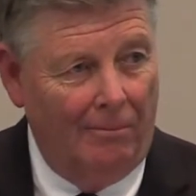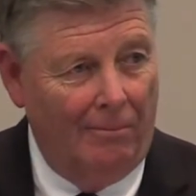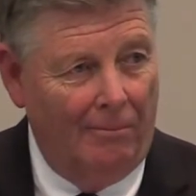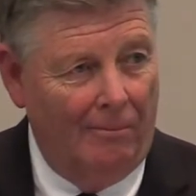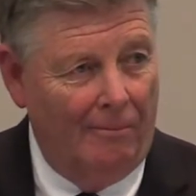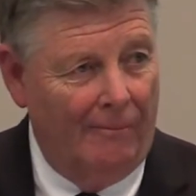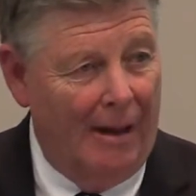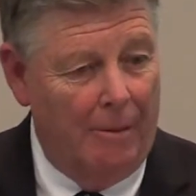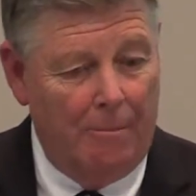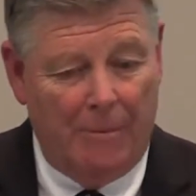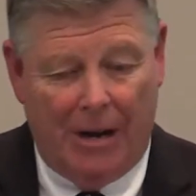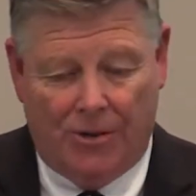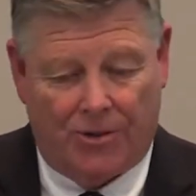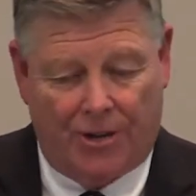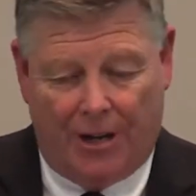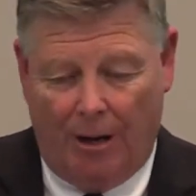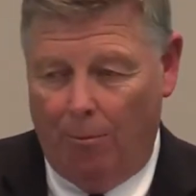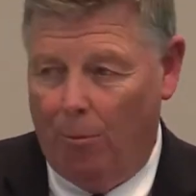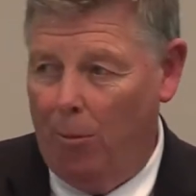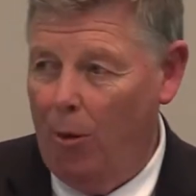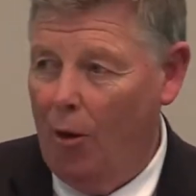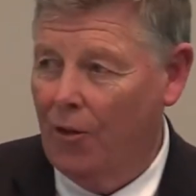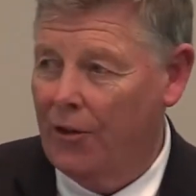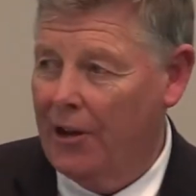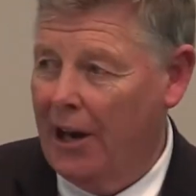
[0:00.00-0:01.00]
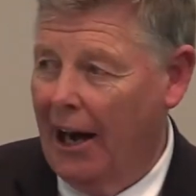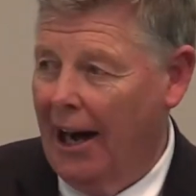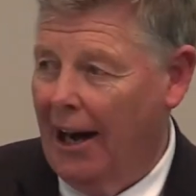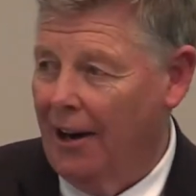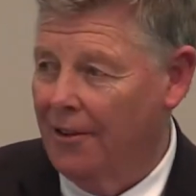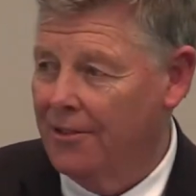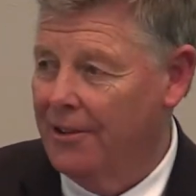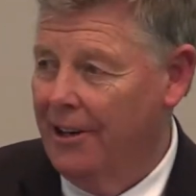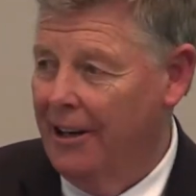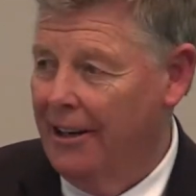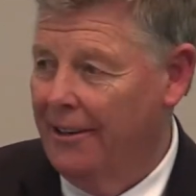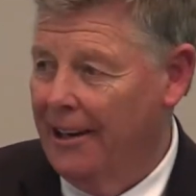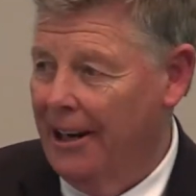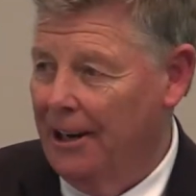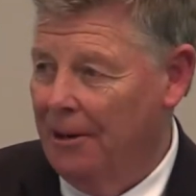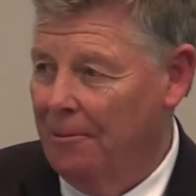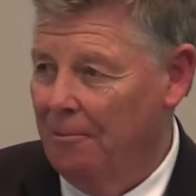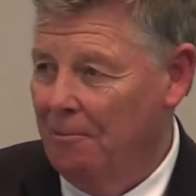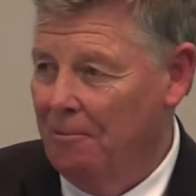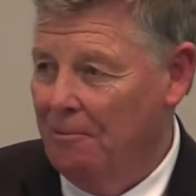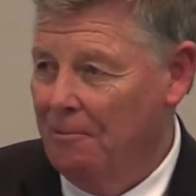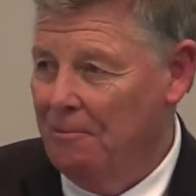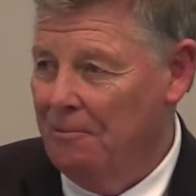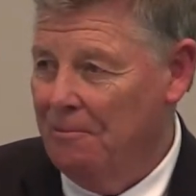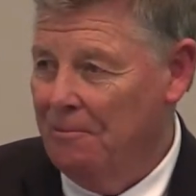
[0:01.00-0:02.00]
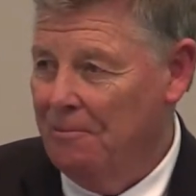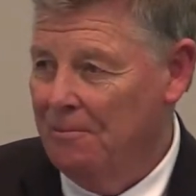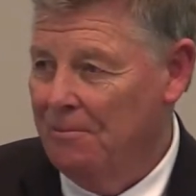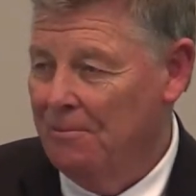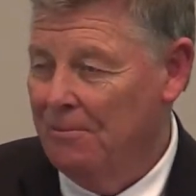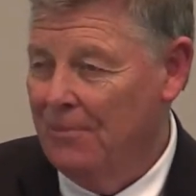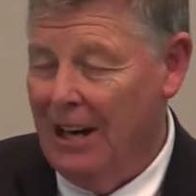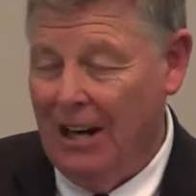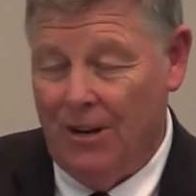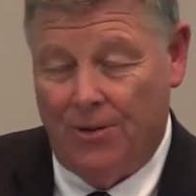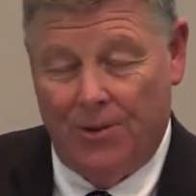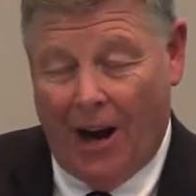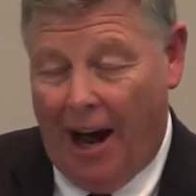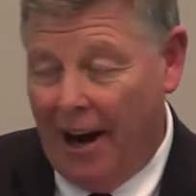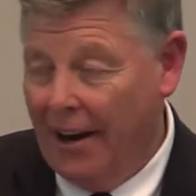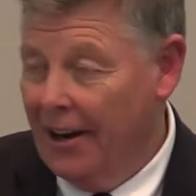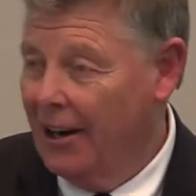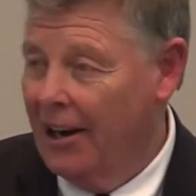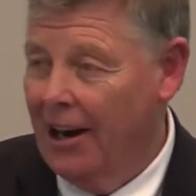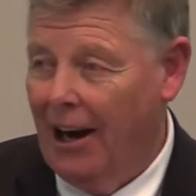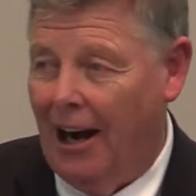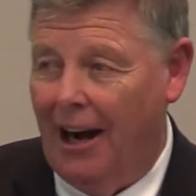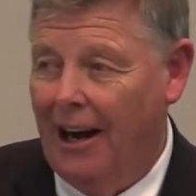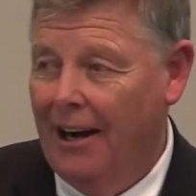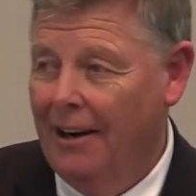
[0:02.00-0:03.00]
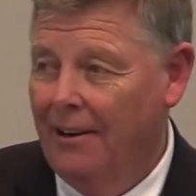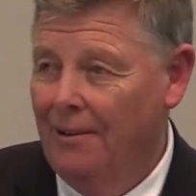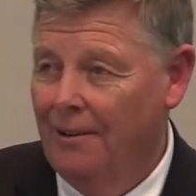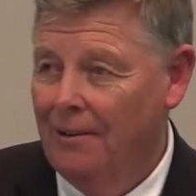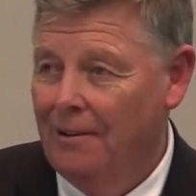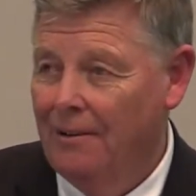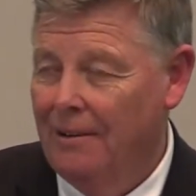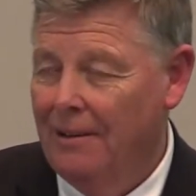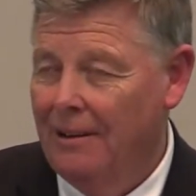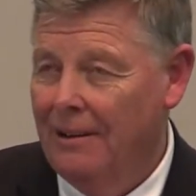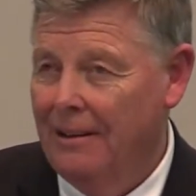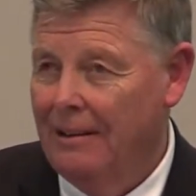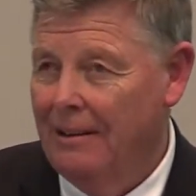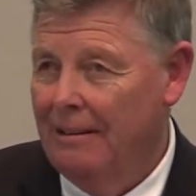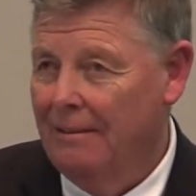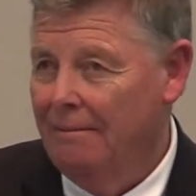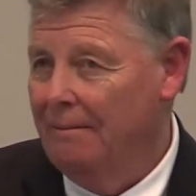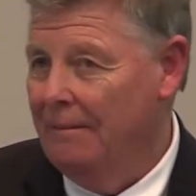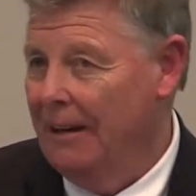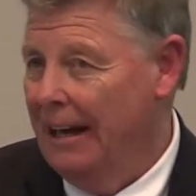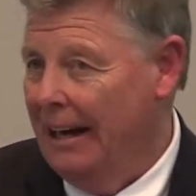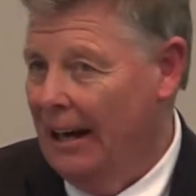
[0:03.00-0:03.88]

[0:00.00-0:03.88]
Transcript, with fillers: They missed it in both camps, didn't they? He's not a God, and